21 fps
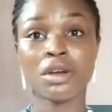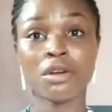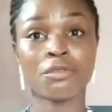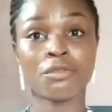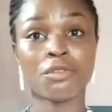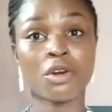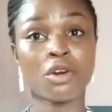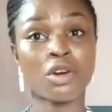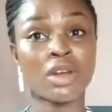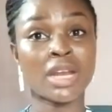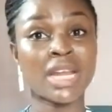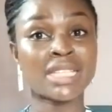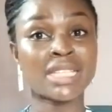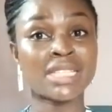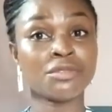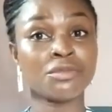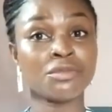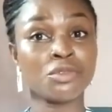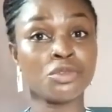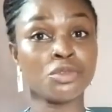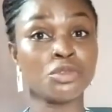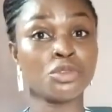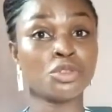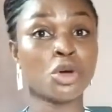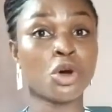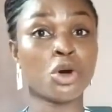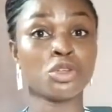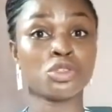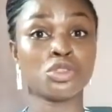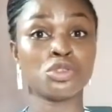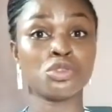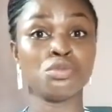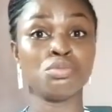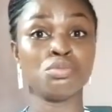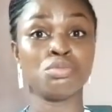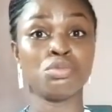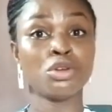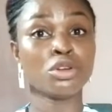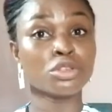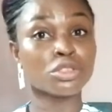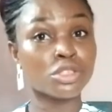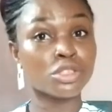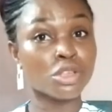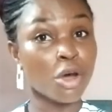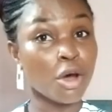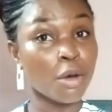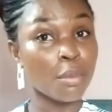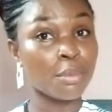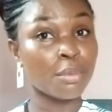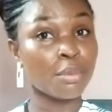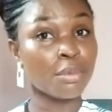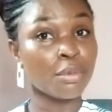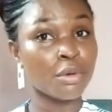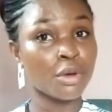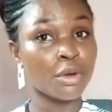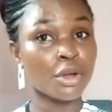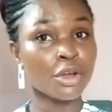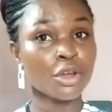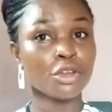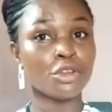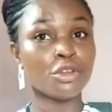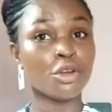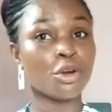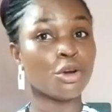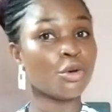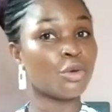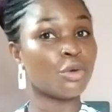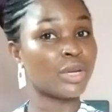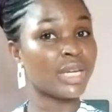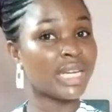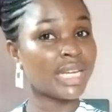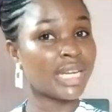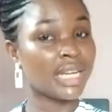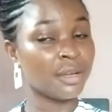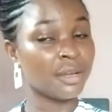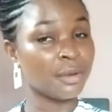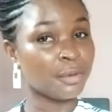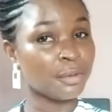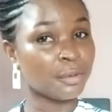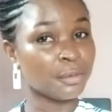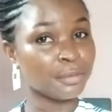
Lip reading: for collective good, or to bloat up your own ego?